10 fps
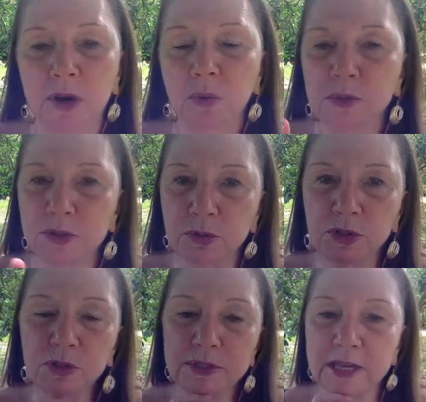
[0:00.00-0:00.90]

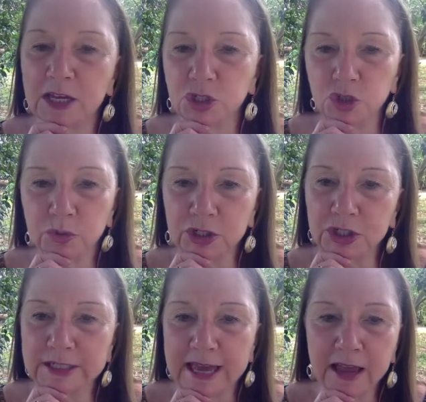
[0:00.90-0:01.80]
Researchers at
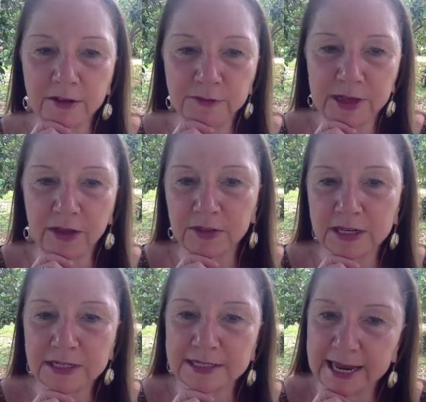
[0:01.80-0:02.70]
Georgia Tech found
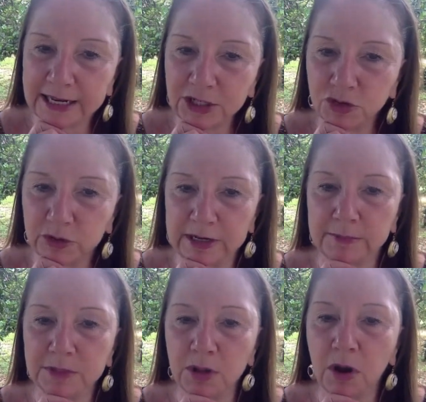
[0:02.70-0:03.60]
that
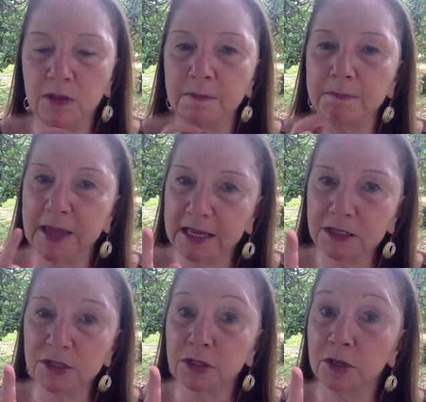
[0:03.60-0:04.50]
daydreams are the
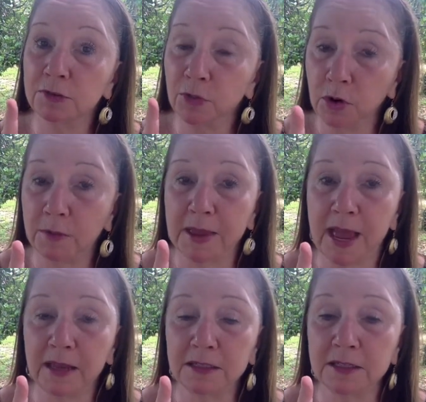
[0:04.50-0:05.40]
best
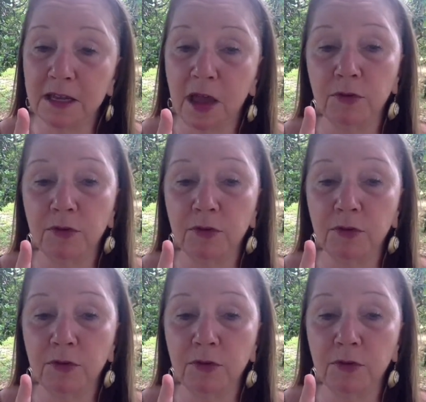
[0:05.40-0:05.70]
format